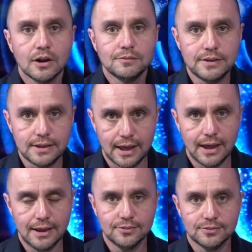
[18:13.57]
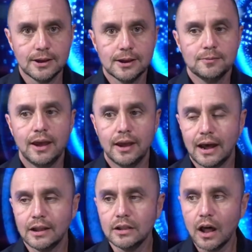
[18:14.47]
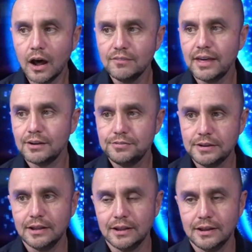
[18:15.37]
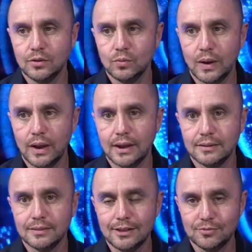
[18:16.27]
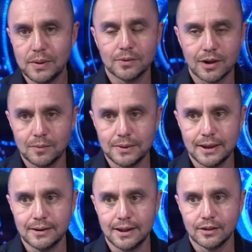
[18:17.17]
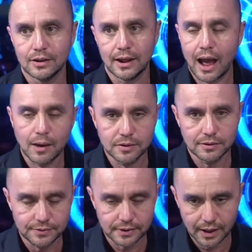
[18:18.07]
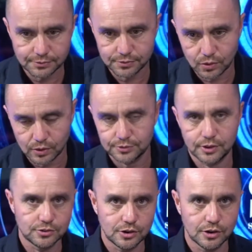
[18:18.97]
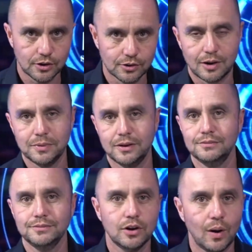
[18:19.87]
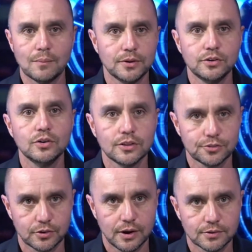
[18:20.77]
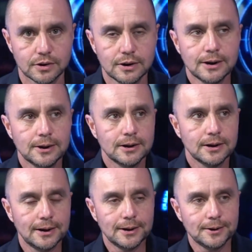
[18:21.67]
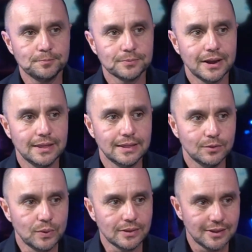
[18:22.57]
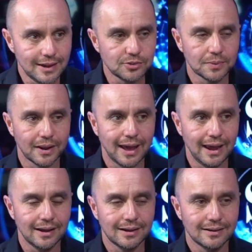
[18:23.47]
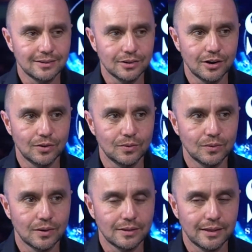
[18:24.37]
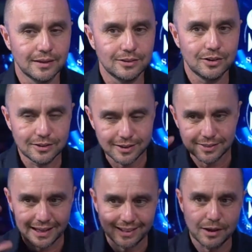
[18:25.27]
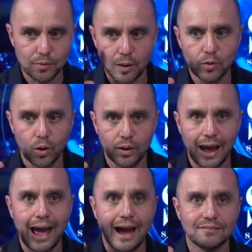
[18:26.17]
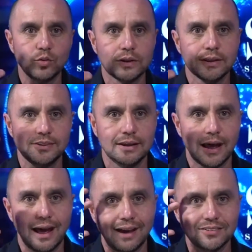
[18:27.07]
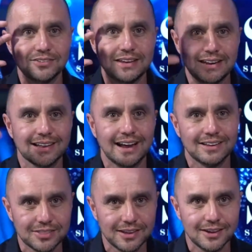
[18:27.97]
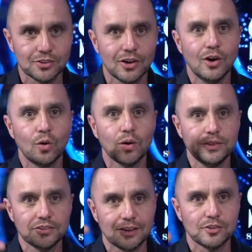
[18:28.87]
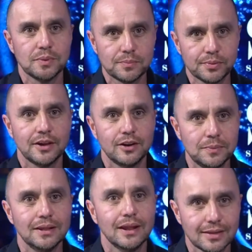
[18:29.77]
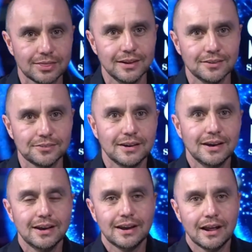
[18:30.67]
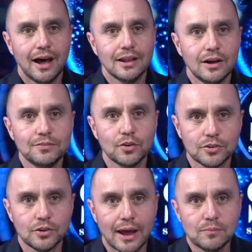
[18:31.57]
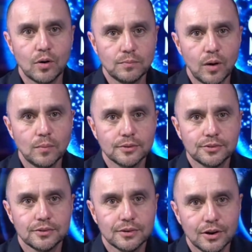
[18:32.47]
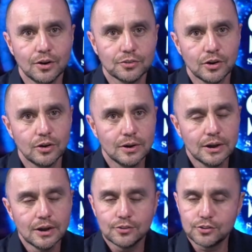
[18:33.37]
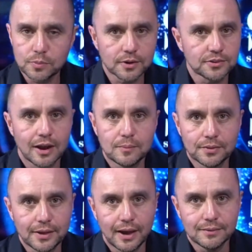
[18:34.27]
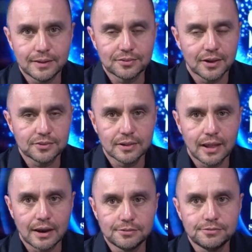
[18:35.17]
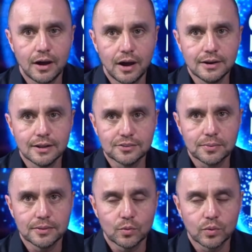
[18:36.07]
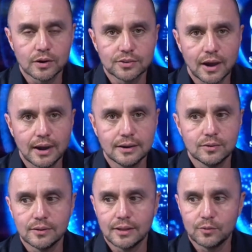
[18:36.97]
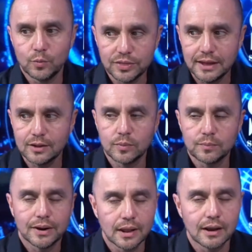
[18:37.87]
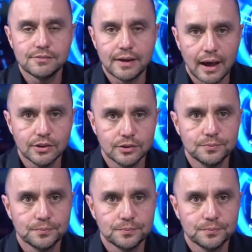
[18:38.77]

VAs. And I love that feeling when these people come in and they're like, I've been a VA for six years. I've been a, you know, I've been doing this forever. Um, and then we teach them like, hey, you know, the, you, you, get that light bulb going. I haven't really seen, I haven't seen it like this, or this hasn't been presented to me like this. And I, I, love those little light bulb moments, you know. So super excited about that. That's that's a lot of fun. That's something that we're excited. That we think we bring a lot of value.